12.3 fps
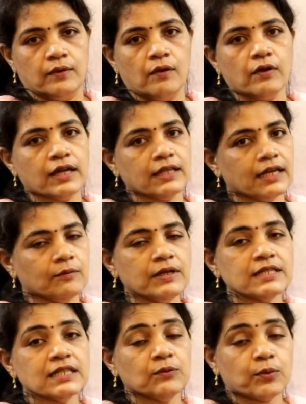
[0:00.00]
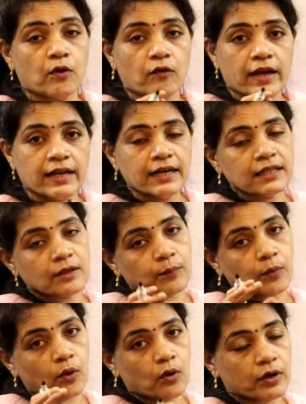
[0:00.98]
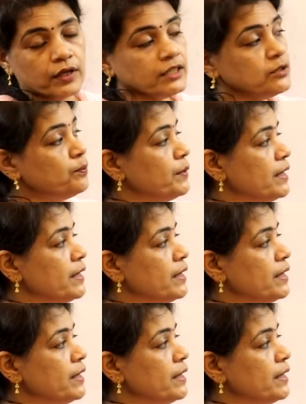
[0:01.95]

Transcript: Okay, that means if provided the point